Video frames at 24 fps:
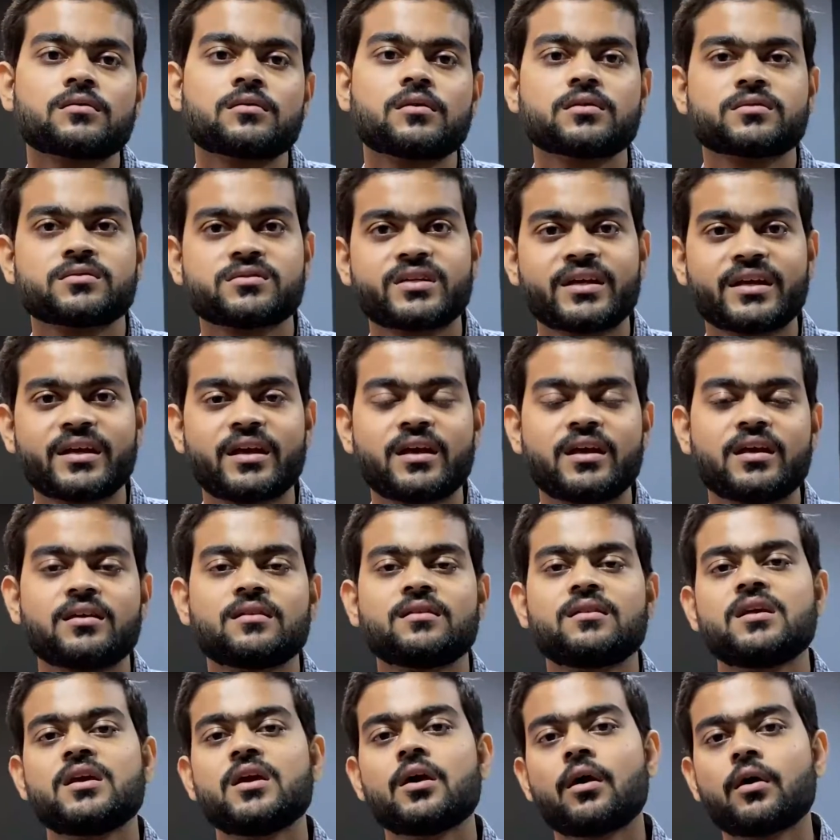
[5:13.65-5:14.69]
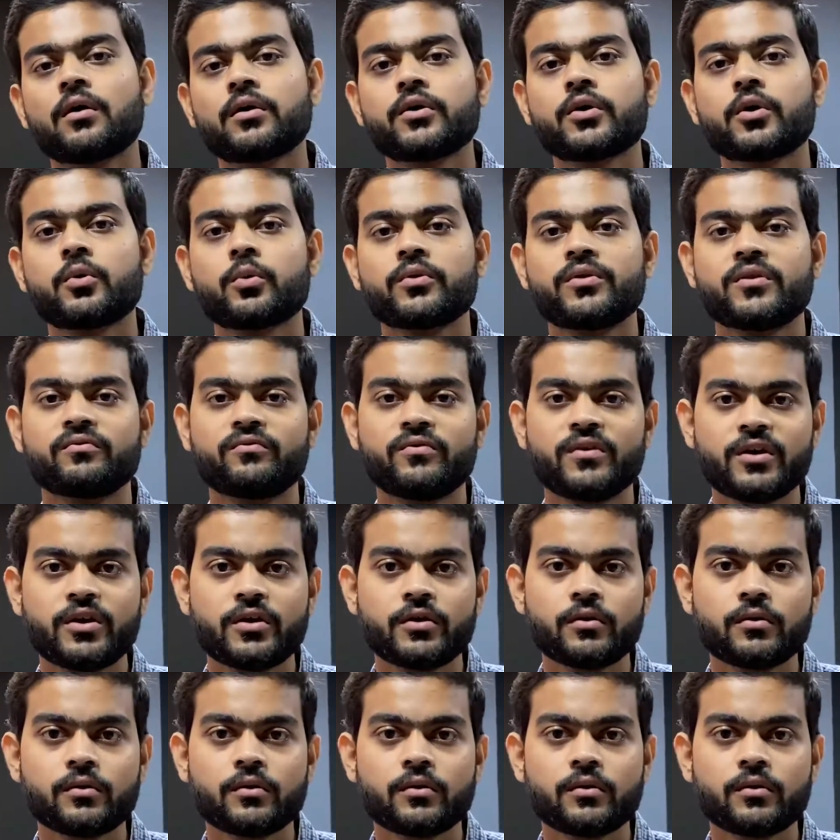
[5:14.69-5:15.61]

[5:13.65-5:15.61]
syncing the audio with the video